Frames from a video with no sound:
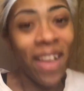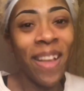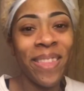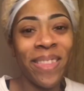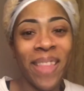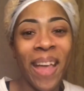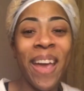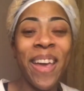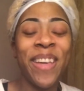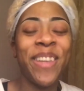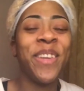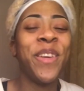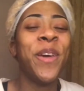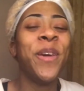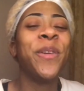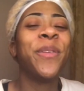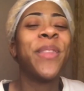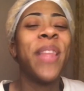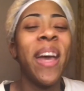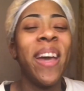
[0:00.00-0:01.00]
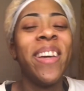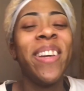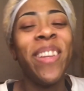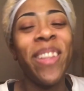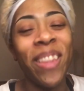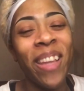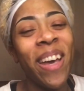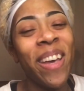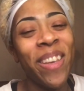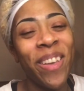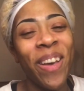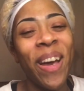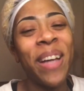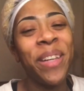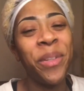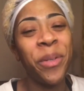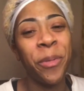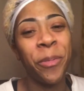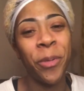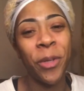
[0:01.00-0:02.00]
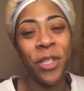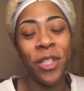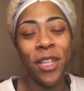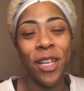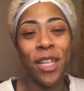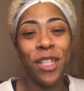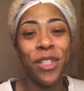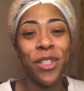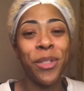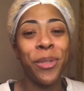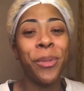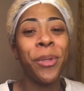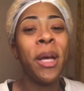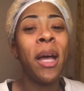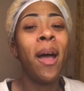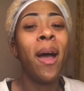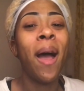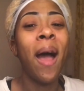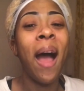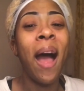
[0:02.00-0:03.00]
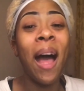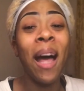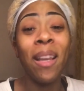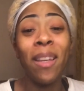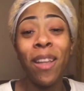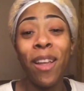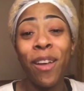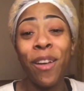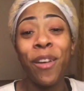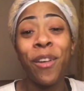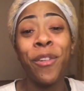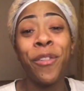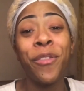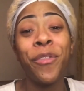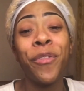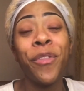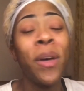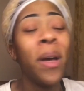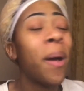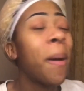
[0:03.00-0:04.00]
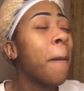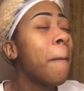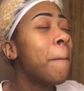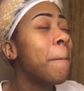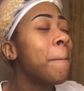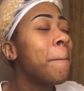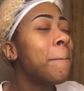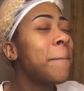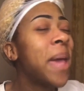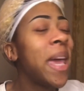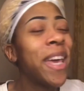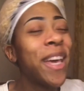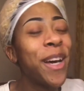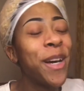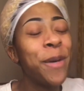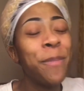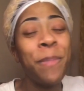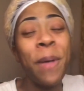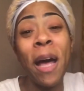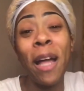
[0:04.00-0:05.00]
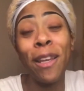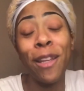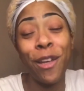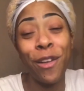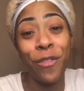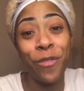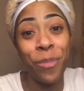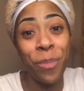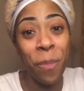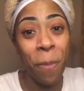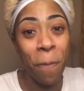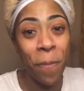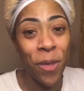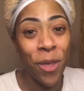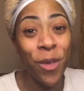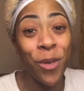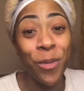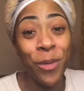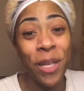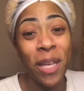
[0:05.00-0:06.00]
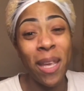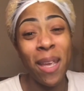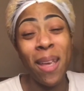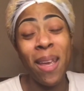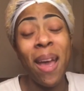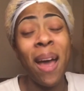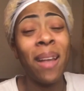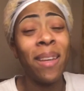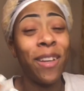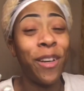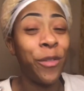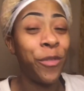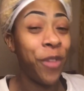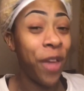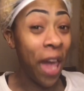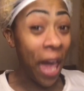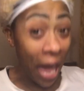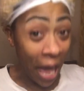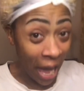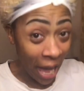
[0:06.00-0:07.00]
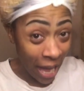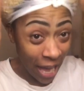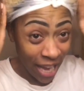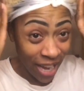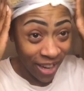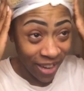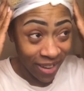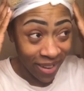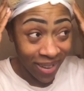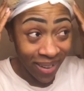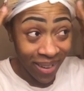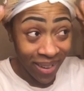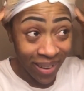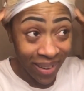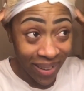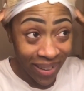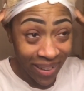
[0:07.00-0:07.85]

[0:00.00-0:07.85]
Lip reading: Thank you. I do appreciate you. I love makeup, I love beauty, I love hair.